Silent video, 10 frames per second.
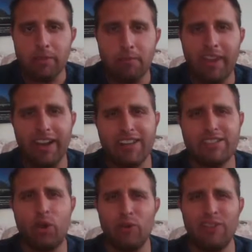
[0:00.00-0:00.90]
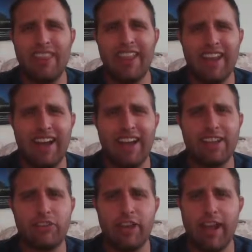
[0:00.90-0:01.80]
Because only
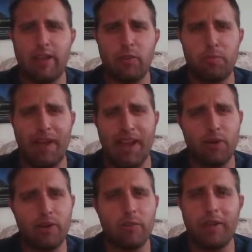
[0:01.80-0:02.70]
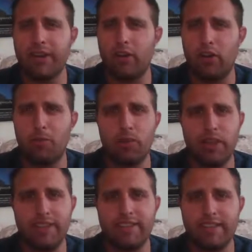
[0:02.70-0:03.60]
God should have the power to be in all
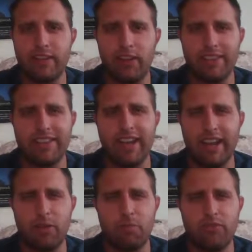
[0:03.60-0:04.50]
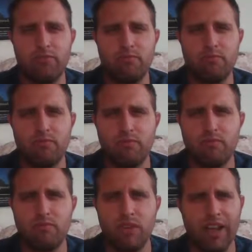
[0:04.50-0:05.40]
places at all times.
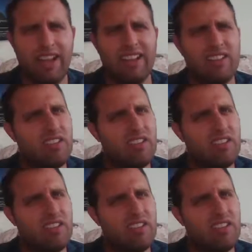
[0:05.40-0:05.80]
Huh?